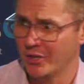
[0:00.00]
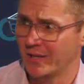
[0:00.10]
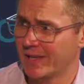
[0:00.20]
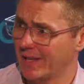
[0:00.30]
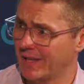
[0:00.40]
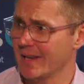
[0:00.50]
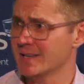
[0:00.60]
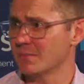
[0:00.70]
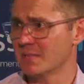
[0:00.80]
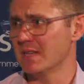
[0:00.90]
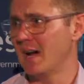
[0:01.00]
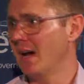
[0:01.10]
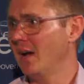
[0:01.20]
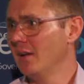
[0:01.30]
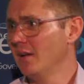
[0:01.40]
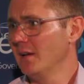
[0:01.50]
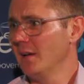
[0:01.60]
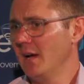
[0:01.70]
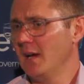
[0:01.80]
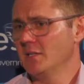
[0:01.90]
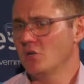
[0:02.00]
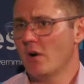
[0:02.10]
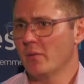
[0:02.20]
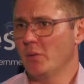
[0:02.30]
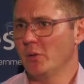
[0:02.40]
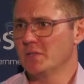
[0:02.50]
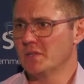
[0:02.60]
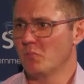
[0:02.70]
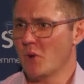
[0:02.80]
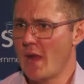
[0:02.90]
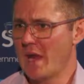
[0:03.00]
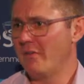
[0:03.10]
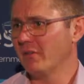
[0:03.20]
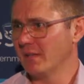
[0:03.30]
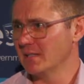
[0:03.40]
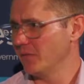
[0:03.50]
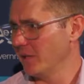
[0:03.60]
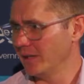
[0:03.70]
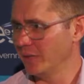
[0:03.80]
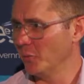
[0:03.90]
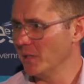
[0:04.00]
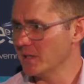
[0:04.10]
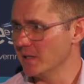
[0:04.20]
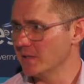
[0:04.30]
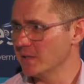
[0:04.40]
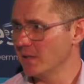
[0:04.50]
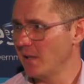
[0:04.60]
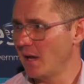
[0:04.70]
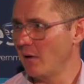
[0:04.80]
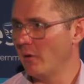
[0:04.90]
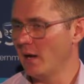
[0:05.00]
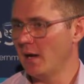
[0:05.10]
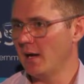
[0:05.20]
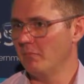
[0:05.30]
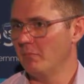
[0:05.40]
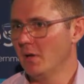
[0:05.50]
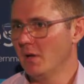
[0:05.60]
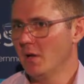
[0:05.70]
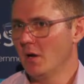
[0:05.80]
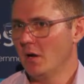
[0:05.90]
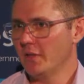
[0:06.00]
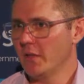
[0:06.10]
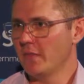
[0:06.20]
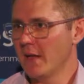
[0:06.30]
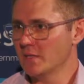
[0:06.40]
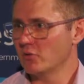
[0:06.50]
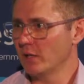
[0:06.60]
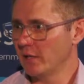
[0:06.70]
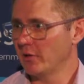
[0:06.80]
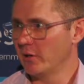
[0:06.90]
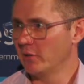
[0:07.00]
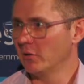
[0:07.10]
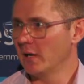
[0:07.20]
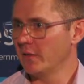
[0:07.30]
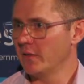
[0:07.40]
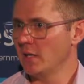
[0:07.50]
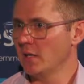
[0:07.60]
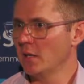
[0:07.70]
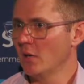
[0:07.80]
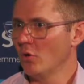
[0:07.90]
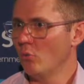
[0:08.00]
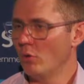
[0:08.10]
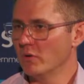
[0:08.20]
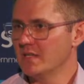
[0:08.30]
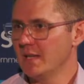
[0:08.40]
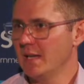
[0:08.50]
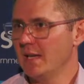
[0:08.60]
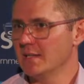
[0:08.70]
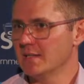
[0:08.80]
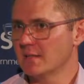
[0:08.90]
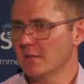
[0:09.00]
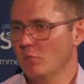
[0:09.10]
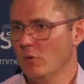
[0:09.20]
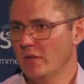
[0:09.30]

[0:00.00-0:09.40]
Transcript: key customers are, trying to build some brand advocates for your little business. I think that's really critical. And I think what we're seeing is whether it's